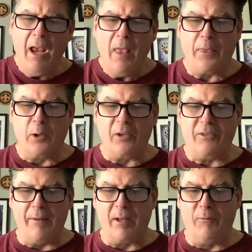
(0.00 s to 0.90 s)

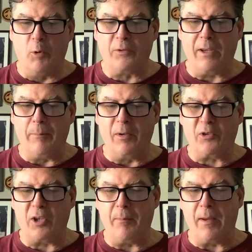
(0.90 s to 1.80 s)
37-14,
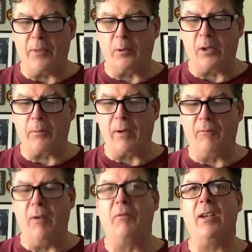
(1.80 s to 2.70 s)
Michigan beat
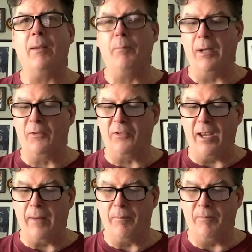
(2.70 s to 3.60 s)
33-15, Penn
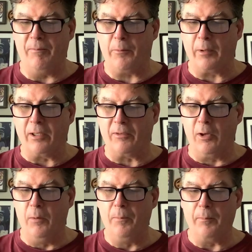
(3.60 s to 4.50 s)
State,
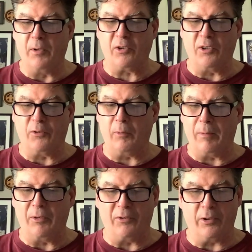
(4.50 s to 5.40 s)
3-2. Michigan
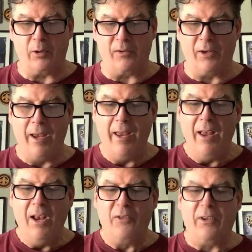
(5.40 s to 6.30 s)
sweeps the series.
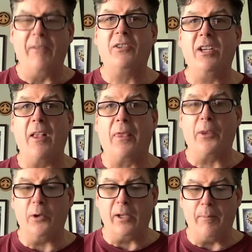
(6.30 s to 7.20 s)

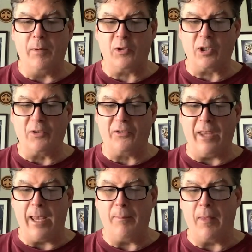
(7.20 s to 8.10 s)
17-30, Michigan
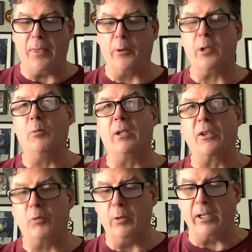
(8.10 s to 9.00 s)
State beat
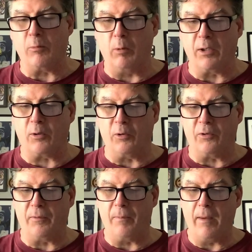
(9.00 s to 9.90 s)
31-20, Rutgers,